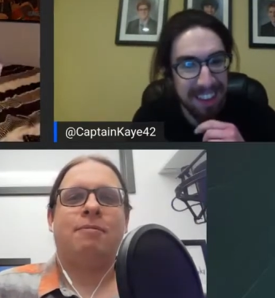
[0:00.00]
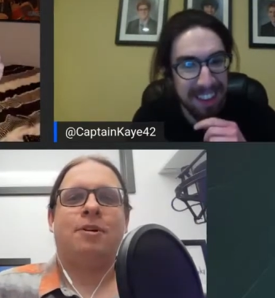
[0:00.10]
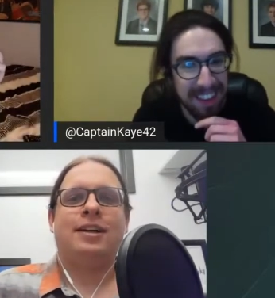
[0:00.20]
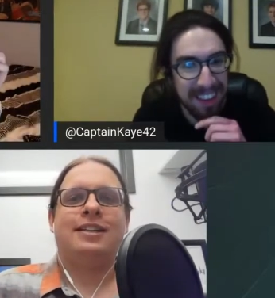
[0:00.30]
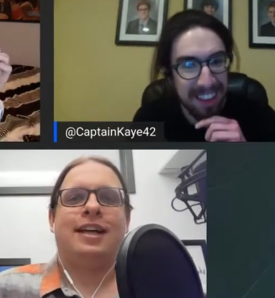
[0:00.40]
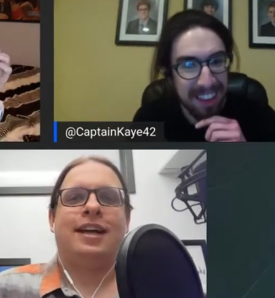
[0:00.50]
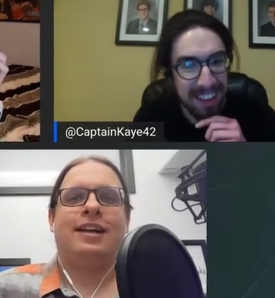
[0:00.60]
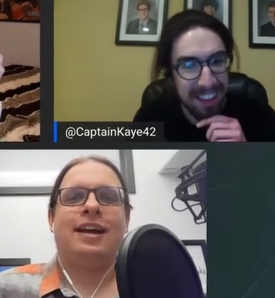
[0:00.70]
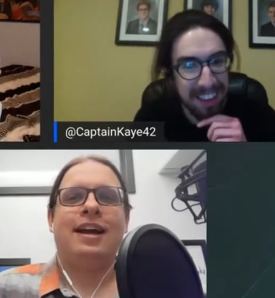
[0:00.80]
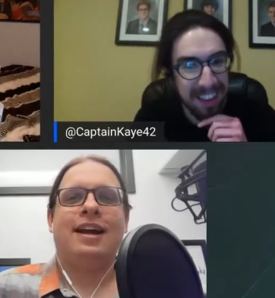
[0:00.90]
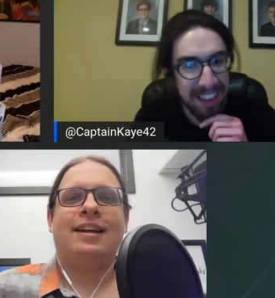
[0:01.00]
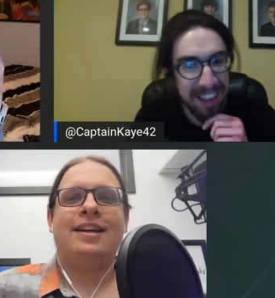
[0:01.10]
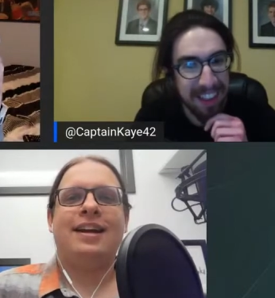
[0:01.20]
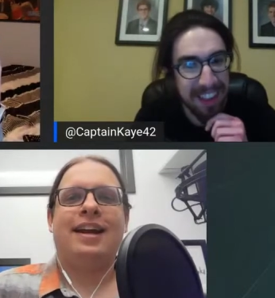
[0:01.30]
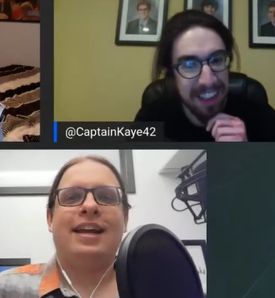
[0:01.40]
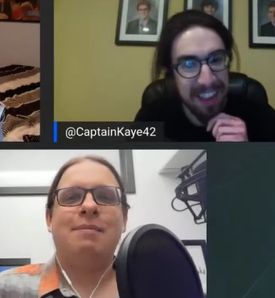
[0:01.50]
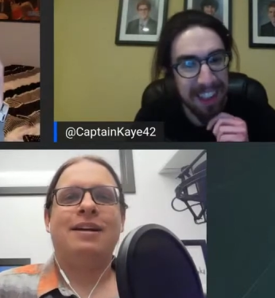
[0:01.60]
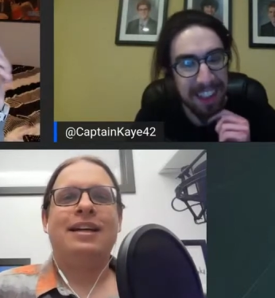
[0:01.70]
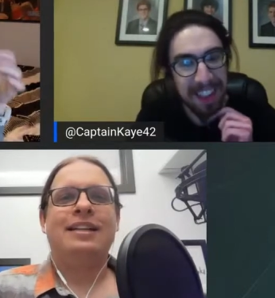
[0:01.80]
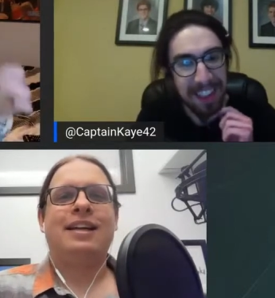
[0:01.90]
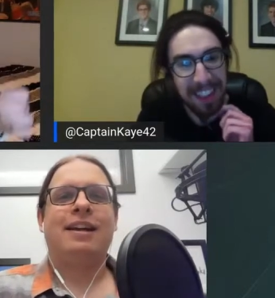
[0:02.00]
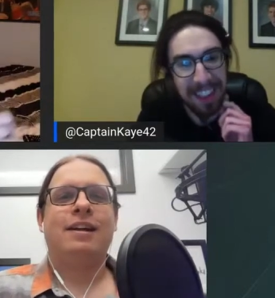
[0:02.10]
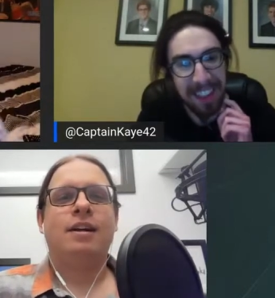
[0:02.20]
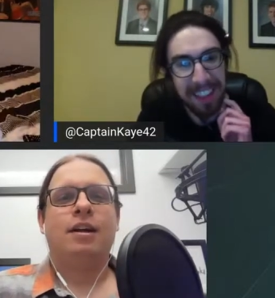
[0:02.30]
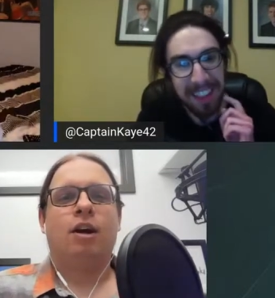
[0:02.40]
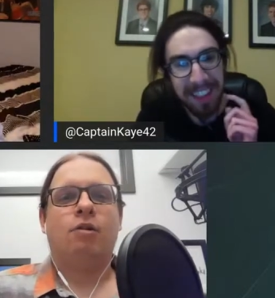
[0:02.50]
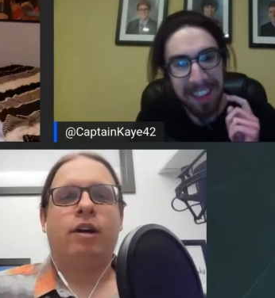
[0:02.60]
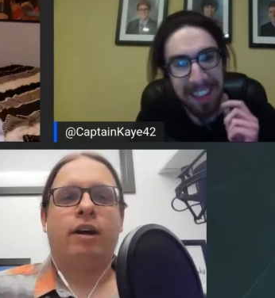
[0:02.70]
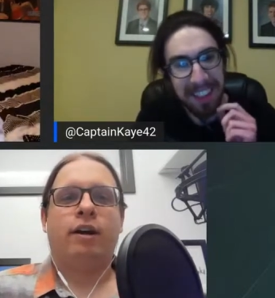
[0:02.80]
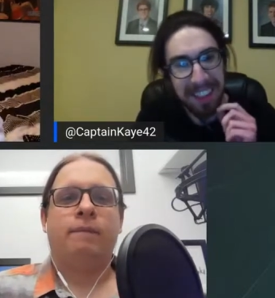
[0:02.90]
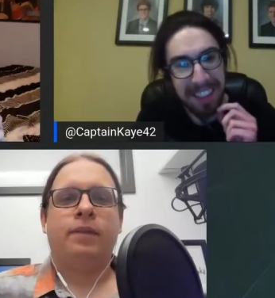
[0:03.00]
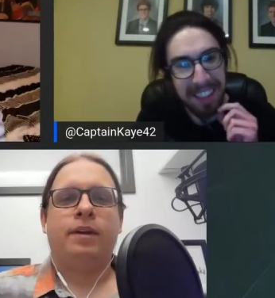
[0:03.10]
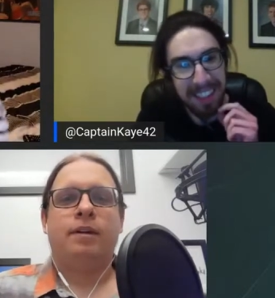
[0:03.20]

Speaker 1: where it's like, God dang, they keep it's like, okay,